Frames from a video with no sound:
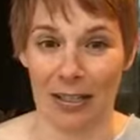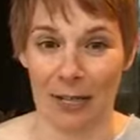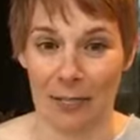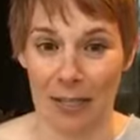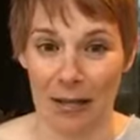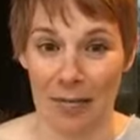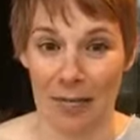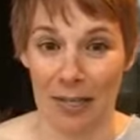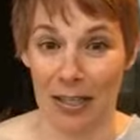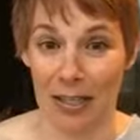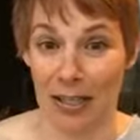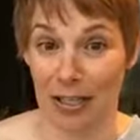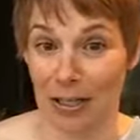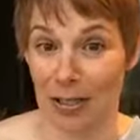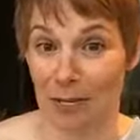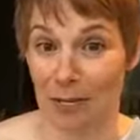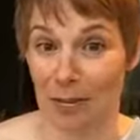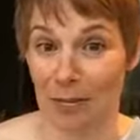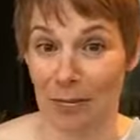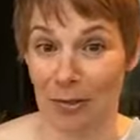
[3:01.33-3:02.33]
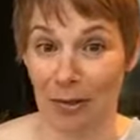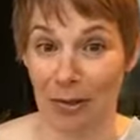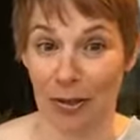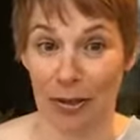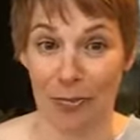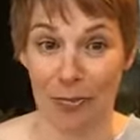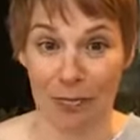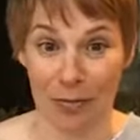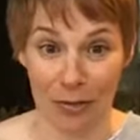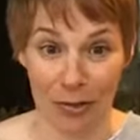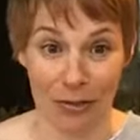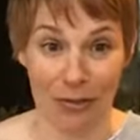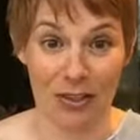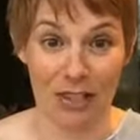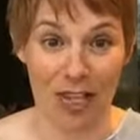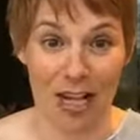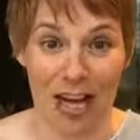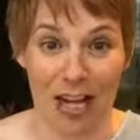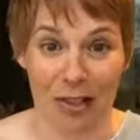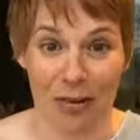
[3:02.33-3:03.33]
maybe people move to
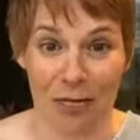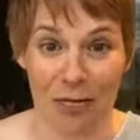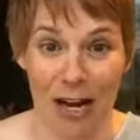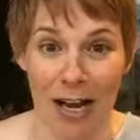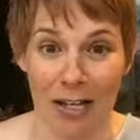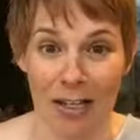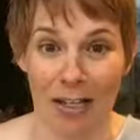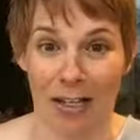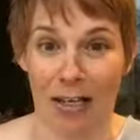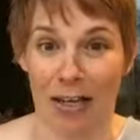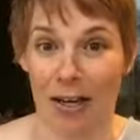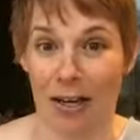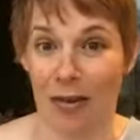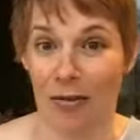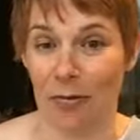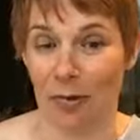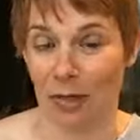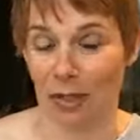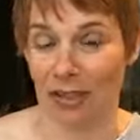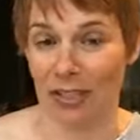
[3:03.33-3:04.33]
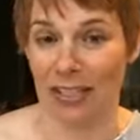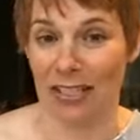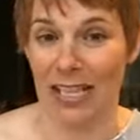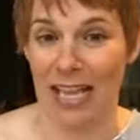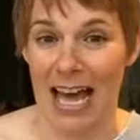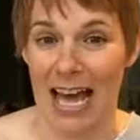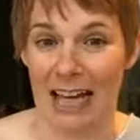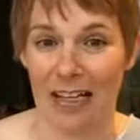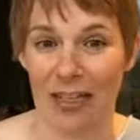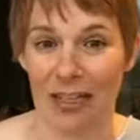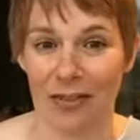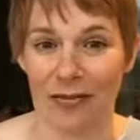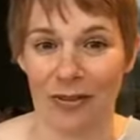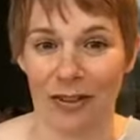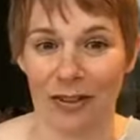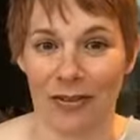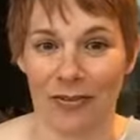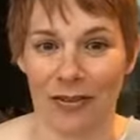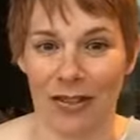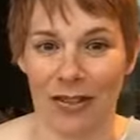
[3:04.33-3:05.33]
Colorado or Seattle for
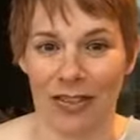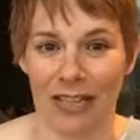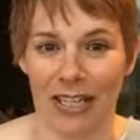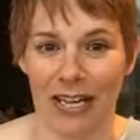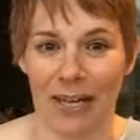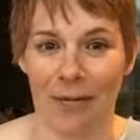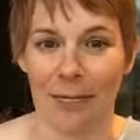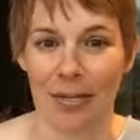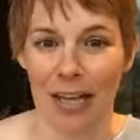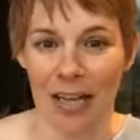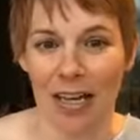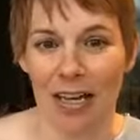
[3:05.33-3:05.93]
the first time.